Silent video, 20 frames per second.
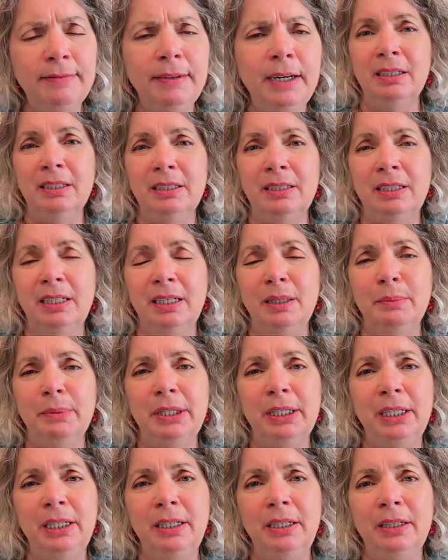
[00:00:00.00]
The hardest thing
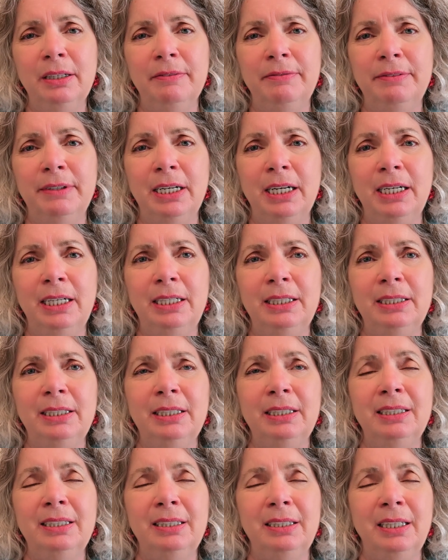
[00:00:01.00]
about eating the
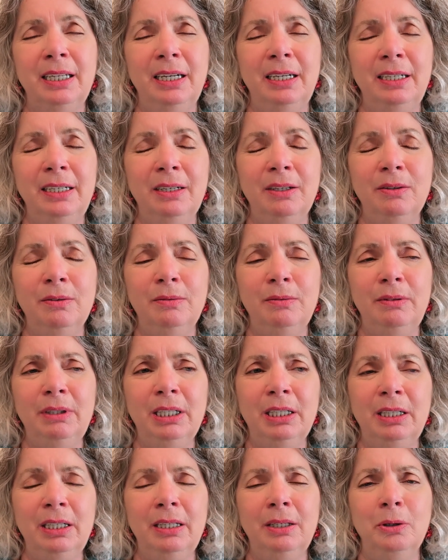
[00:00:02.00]
fries is they
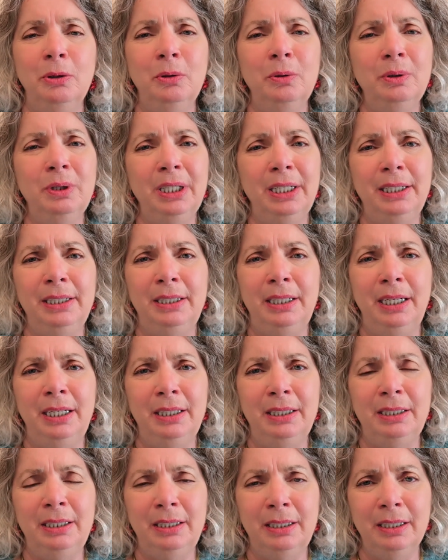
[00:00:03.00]
really only
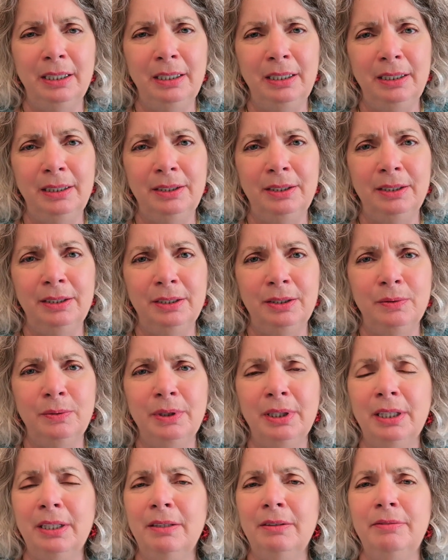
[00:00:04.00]
taste delicious
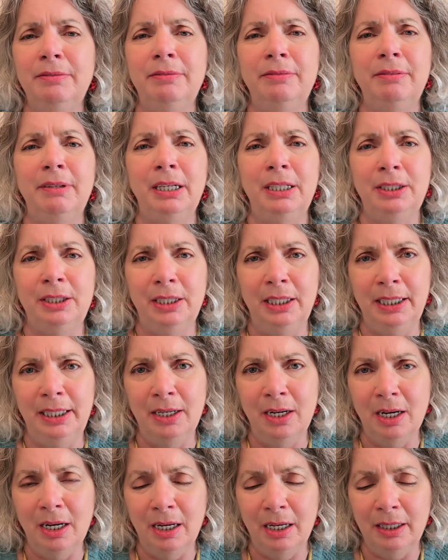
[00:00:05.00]
when they're
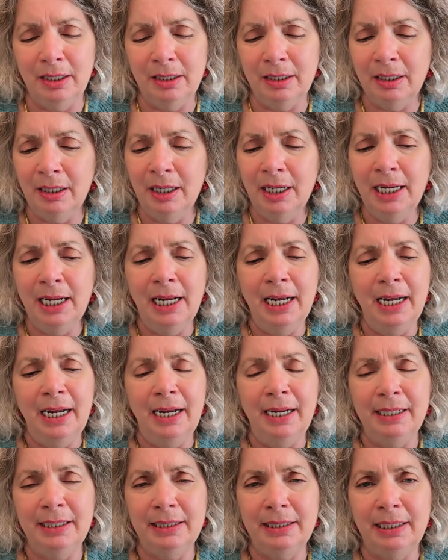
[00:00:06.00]
freshly hot.
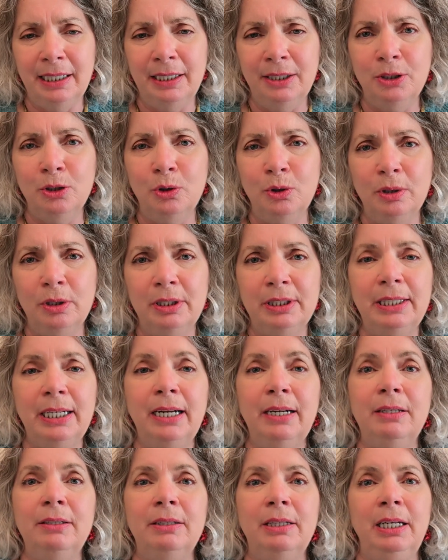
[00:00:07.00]
As they cool
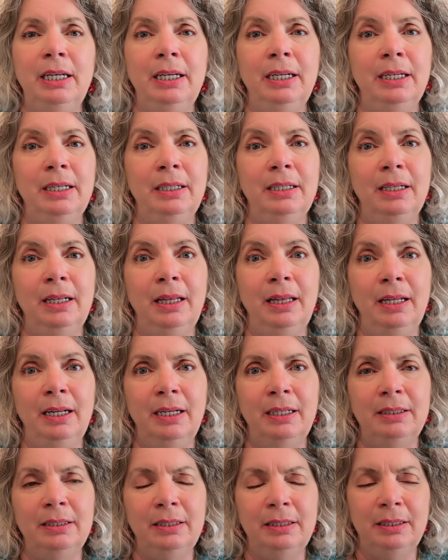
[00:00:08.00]
down, they get
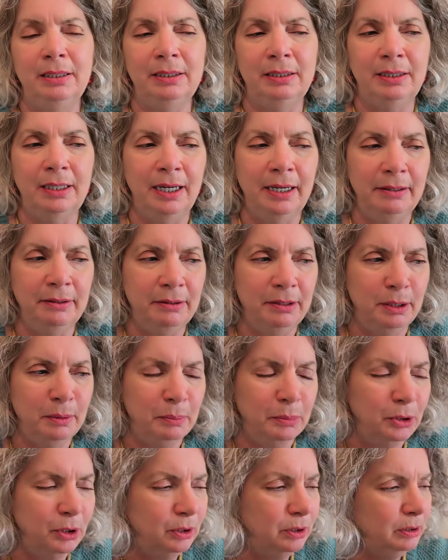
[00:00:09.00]
less
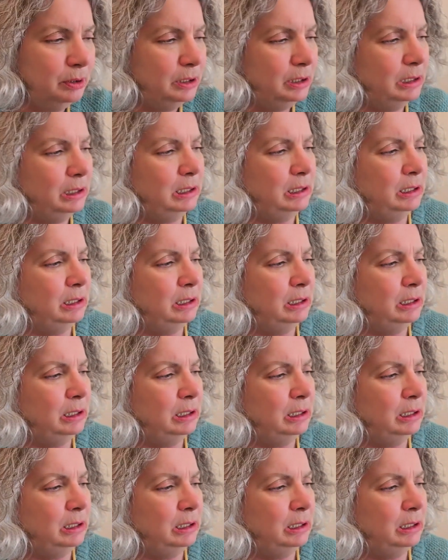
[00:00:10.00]
desirable.